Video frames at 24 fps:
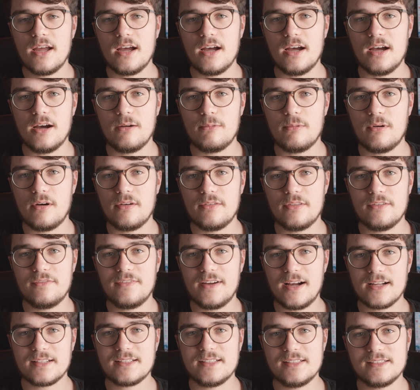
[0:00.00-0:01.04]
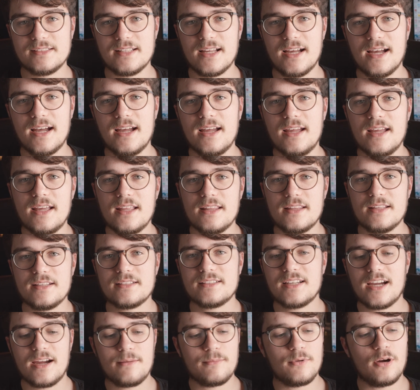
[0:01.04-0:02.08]
Well, the fact is that this
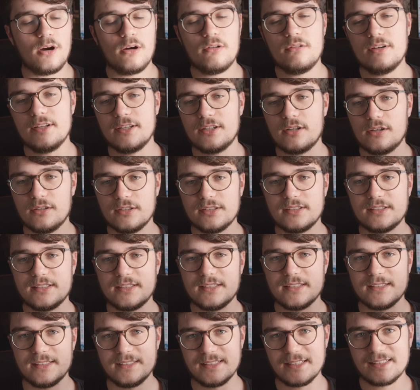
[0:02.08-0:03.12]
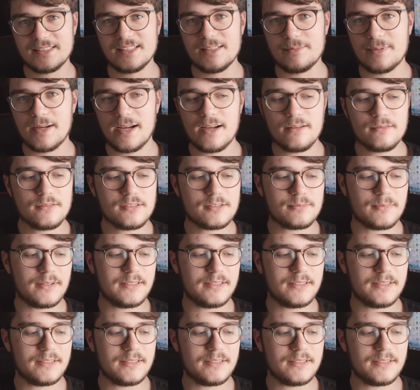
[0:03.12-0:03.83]
camera only costs £60.